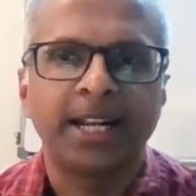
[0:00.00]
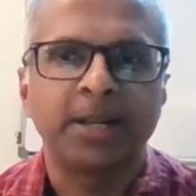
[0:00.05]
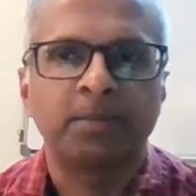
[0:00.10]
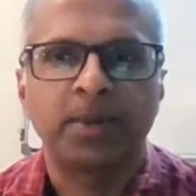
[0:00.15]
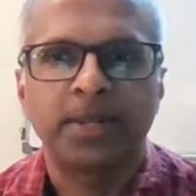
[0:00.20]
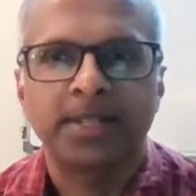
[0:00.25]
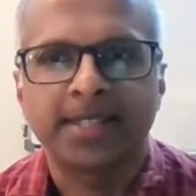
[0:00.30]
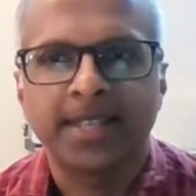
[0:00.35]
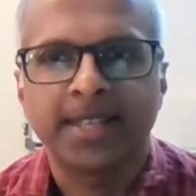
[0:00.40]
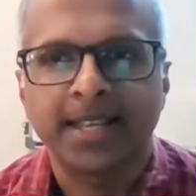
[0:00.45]
Derek
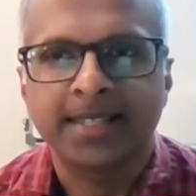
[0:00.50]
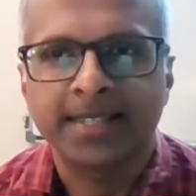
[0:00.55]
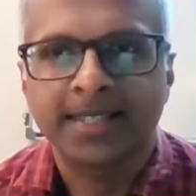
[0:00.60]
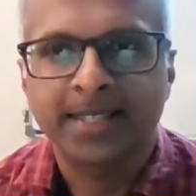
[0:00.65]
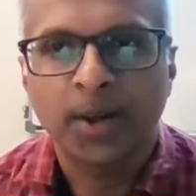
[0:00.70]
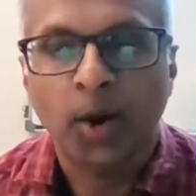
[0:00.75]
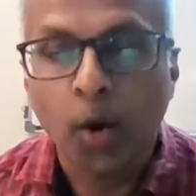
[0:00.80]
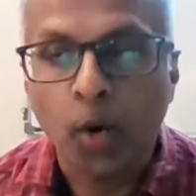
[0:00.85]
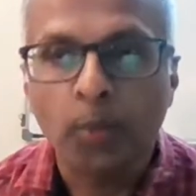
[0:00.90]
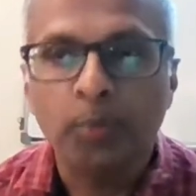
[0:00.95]
Prince says.
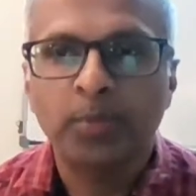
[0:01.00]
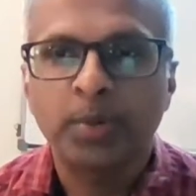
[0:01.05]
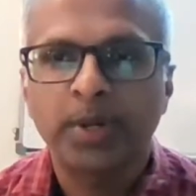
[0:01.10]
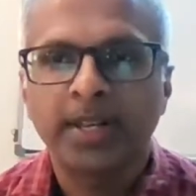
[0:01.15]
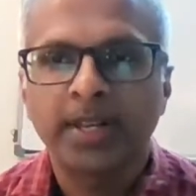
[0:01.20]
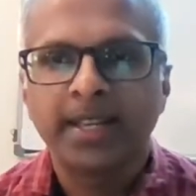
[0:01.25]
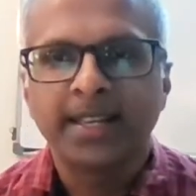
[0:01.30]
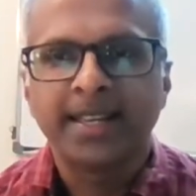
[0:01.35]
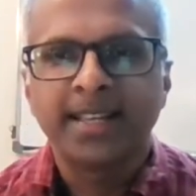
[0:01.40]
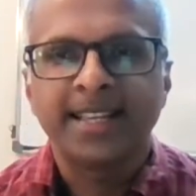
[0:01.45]
Hope
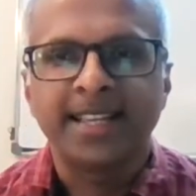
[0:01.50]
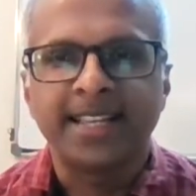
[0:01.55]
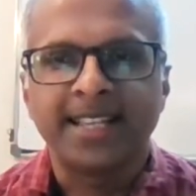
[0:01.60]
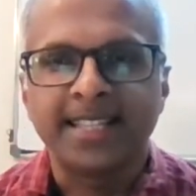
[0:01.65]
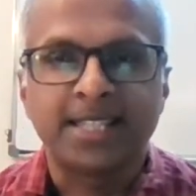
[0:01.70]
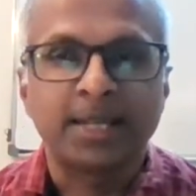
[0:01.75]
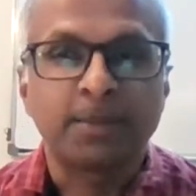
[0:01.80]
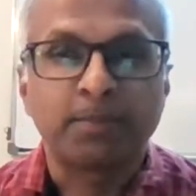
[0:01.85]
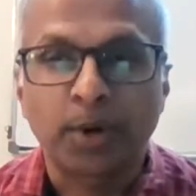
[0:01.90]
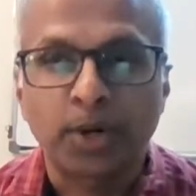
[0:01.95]

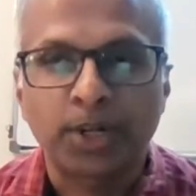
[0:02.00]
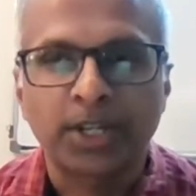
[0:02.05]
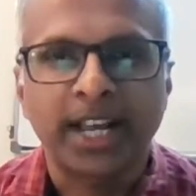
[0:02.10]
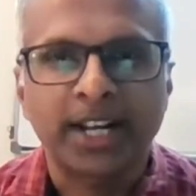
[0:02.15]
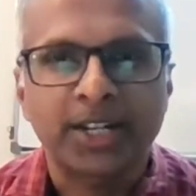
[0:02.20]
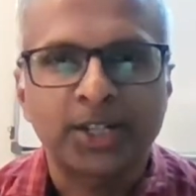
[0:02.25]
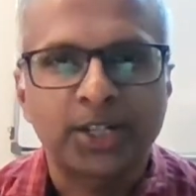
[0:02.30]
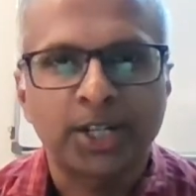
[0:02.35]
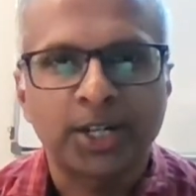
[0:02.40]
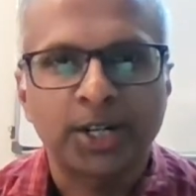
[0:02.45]
is the
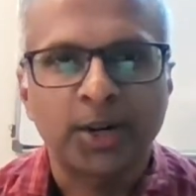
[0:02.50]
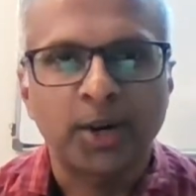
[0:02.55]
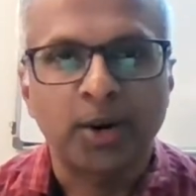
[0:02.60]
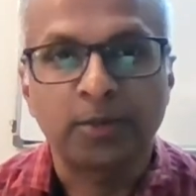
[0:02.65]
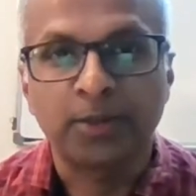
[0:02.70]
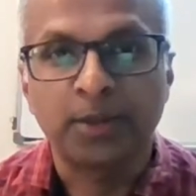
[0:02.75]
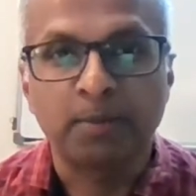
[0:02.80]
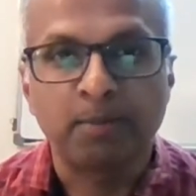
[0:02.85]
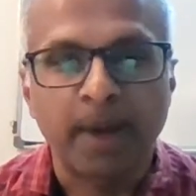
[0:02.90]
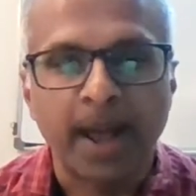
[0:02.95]
protection
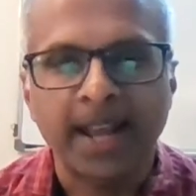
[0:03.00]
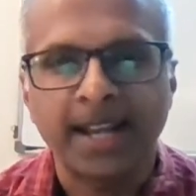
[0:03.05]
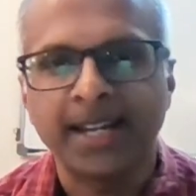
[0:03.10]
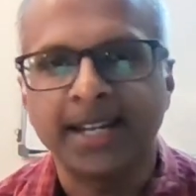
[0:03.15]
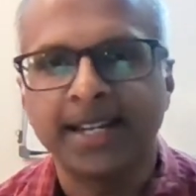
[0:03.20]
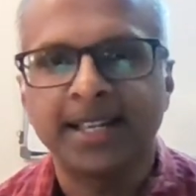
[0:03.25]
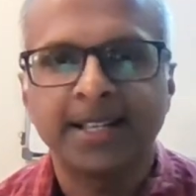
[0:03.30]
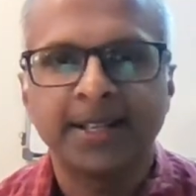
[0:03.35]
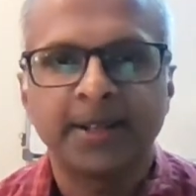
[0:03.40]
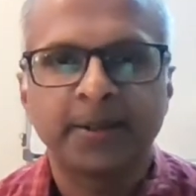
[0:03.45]
of the
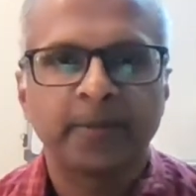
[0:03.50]
mind.